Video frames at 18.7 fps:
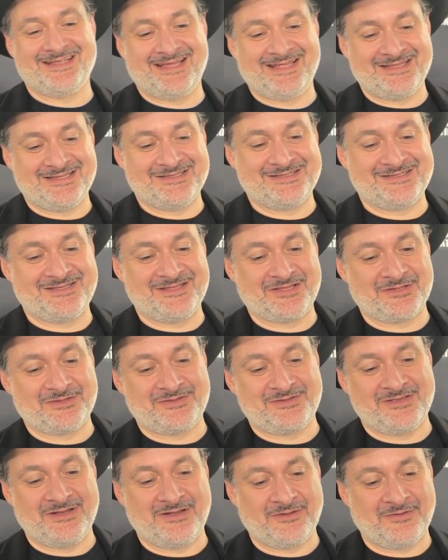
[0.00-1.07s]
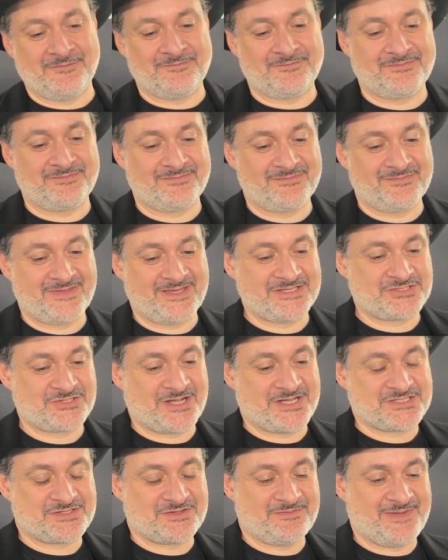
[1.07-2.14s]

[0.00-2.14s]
and the, you know, his creation